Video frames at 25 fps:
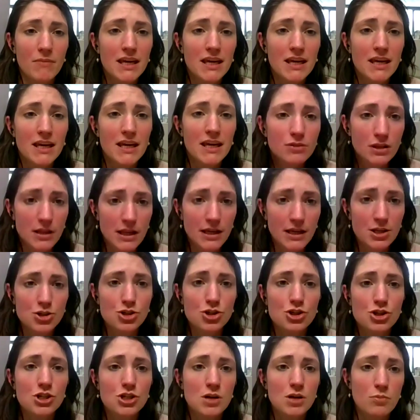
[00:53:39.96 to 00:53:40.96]
in a
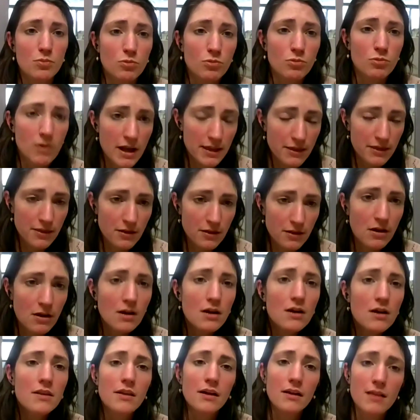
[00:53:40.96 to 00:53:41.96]
relationship with
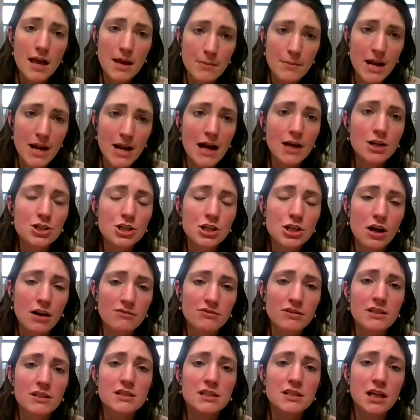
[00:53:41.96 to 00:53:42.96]
the Climate Action
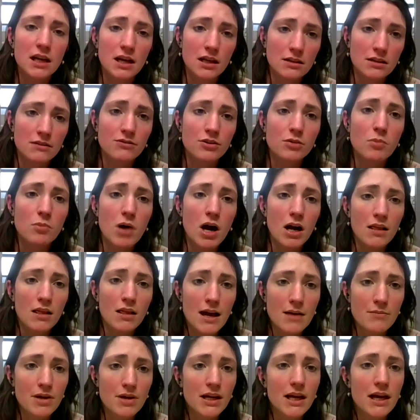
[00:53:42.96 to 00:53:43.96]
Office and the Vermont
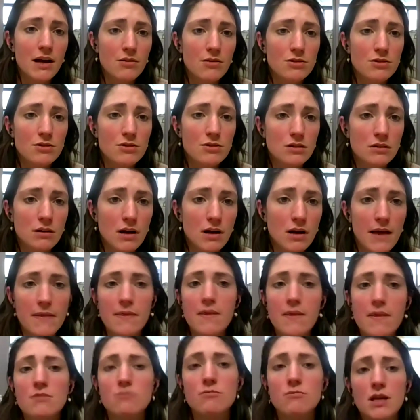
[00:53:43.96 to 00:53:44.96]
Climate Council, and
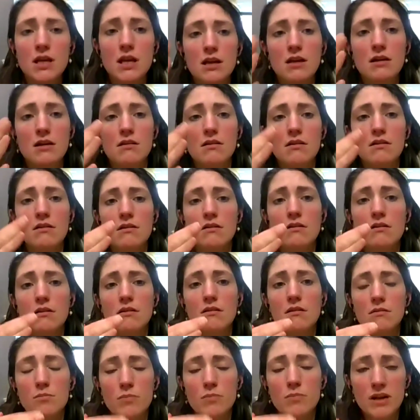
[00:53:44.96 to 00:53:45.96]
then we
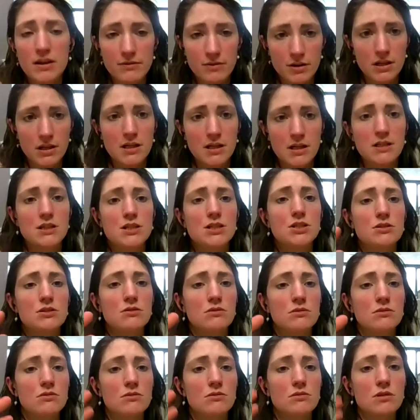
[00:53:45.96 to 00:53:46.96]
pivoted
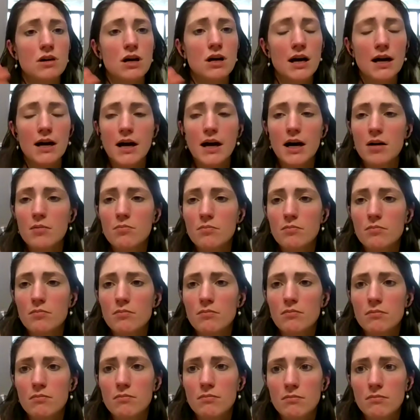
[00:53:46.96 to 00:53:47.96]
to
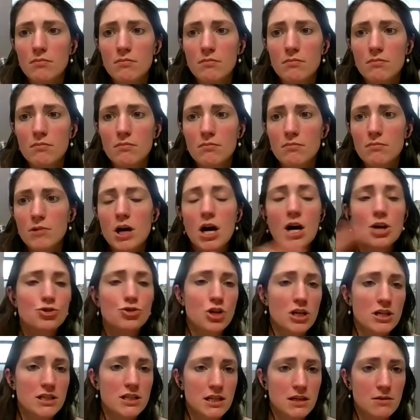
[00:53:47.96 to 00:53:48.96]

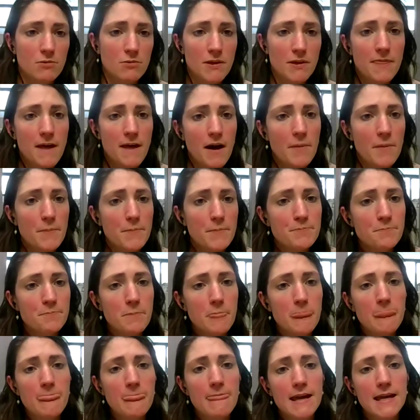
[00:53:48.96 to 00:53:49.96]
contracting with them
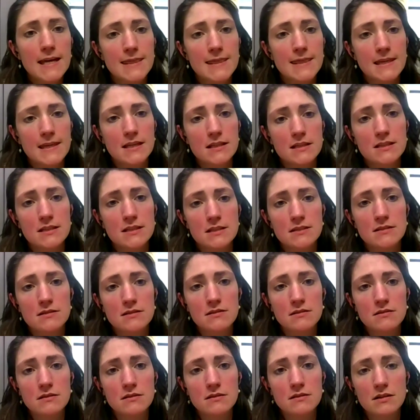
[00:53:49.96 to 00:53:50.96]
in this